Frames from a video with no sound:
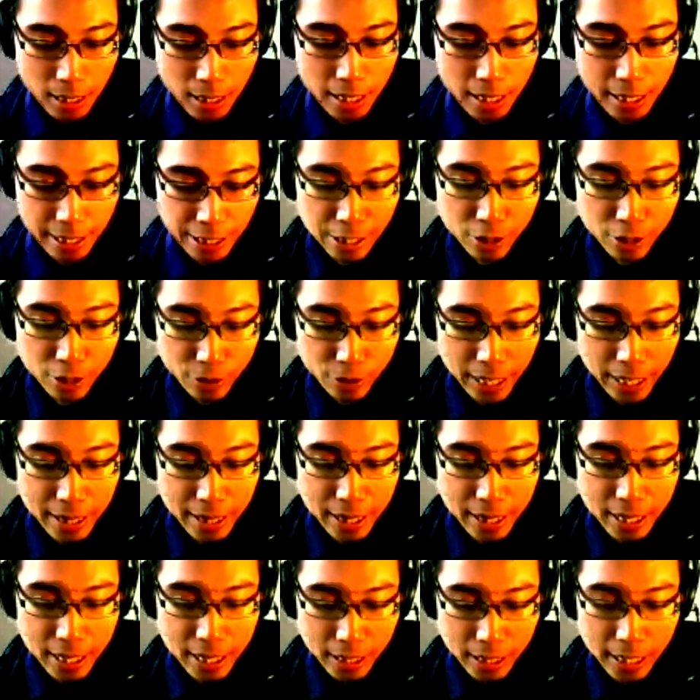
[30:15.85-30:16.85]
You know, I
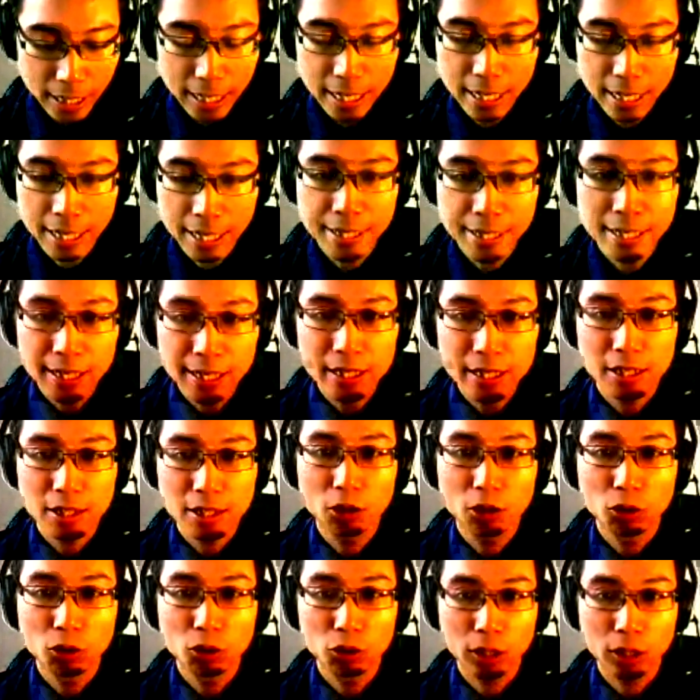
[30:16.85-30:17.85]
think, and, and this is
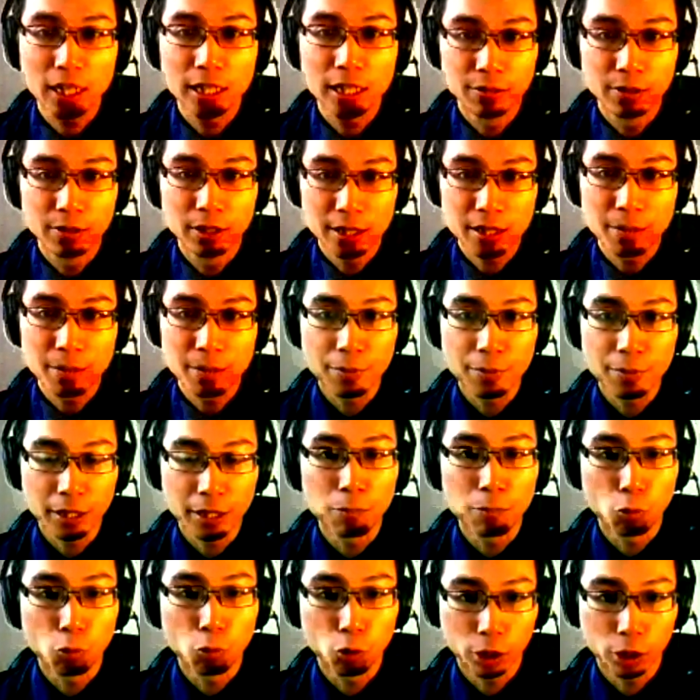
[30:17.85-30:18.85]
still kind of a, something that
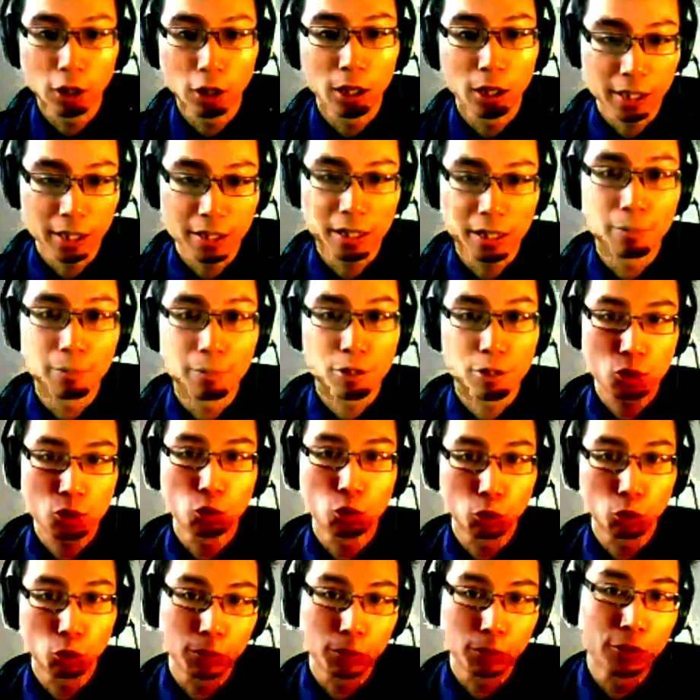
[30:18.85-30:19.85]
I'm working on because I'm a
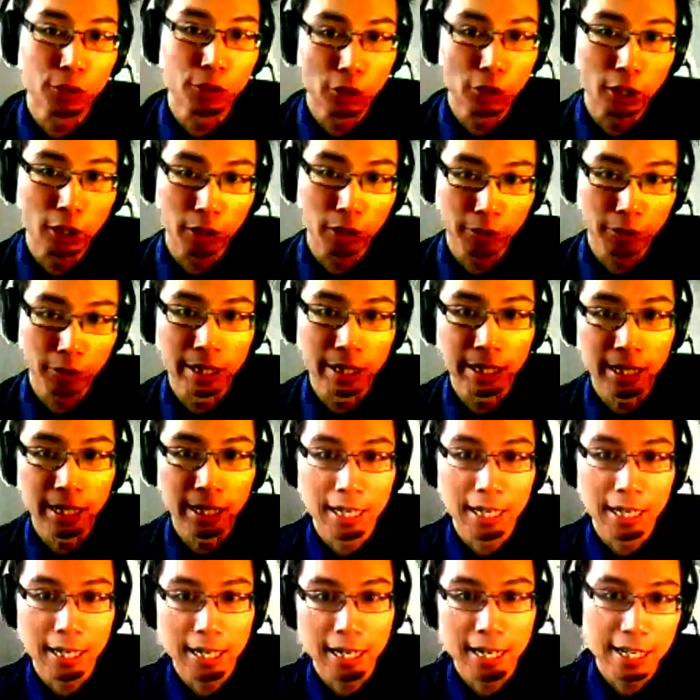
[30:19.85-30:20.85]
solopreneur, right?
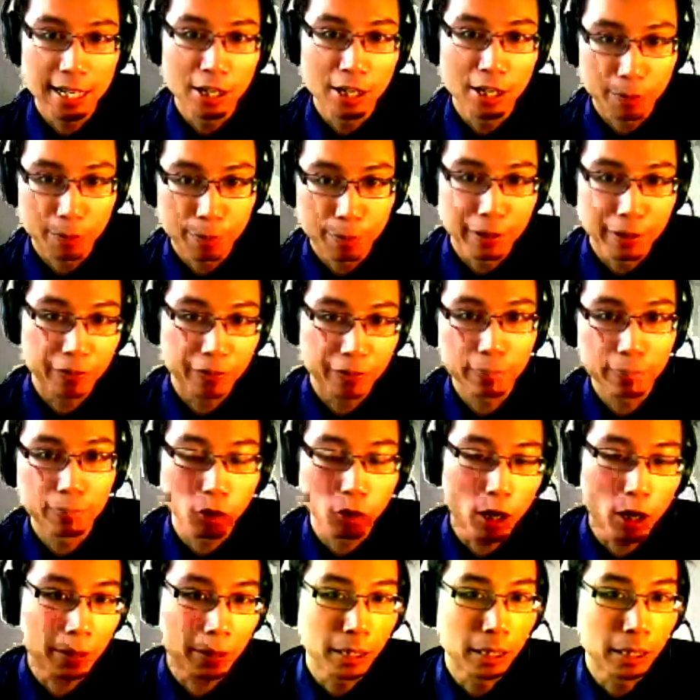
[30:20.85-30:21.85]
I, you know, I've been
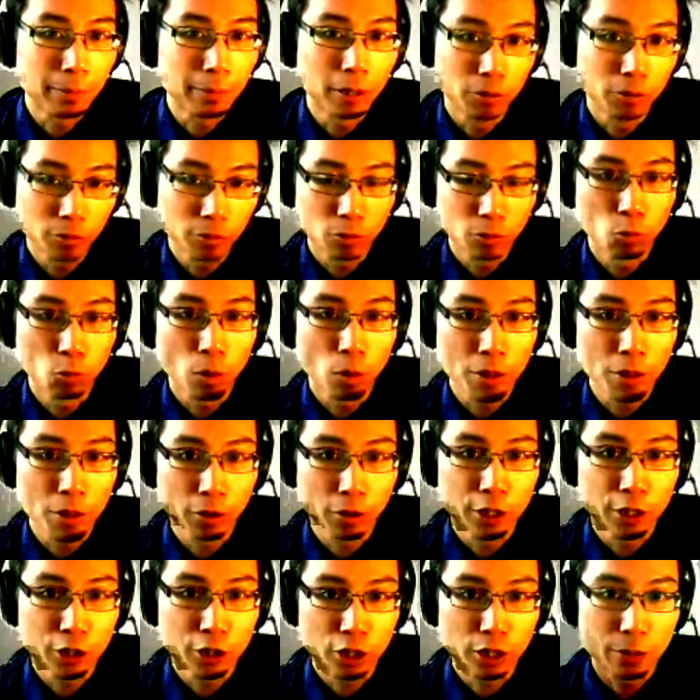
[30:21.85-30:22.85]
flip-flopping about whether
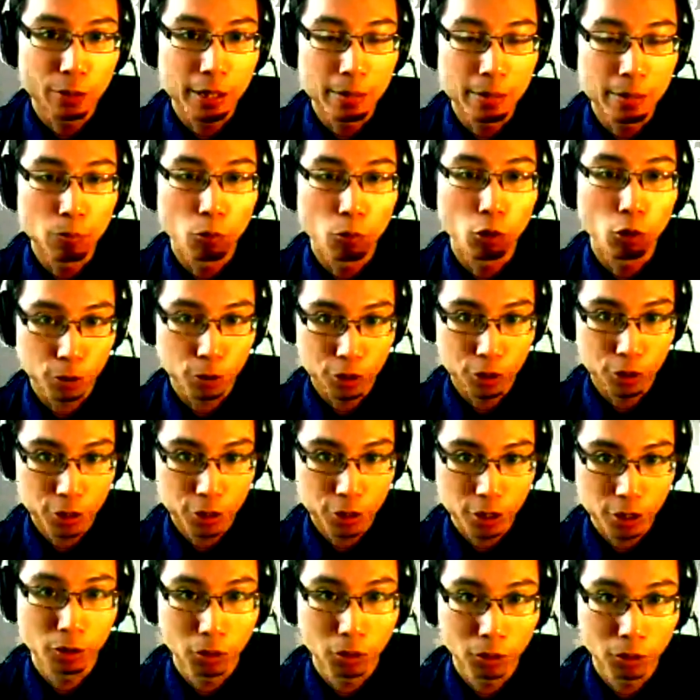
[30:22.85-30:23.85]
I should be more
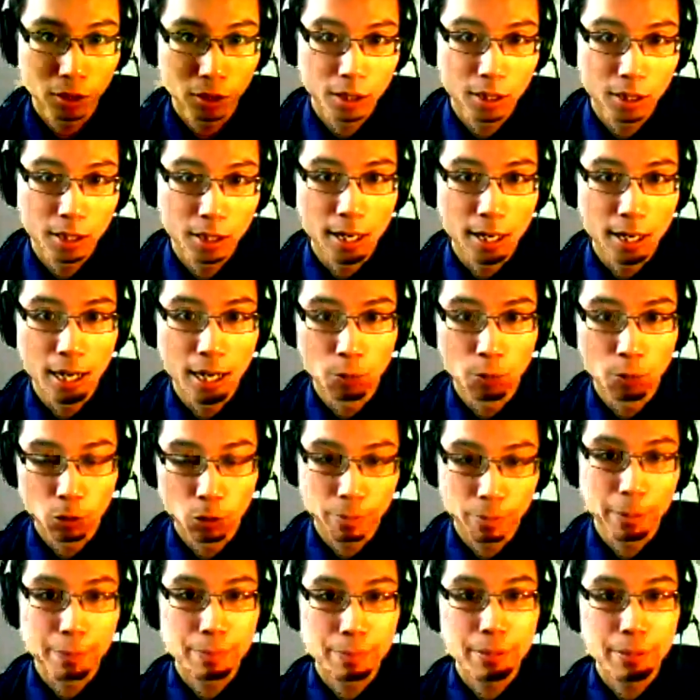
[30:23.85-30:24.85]
personal uh, with
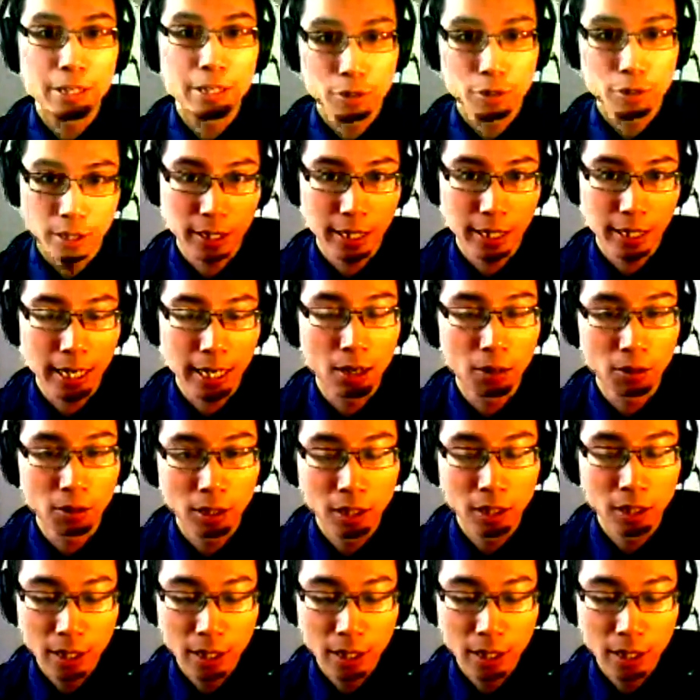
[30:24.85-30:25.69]
my Pinterest account.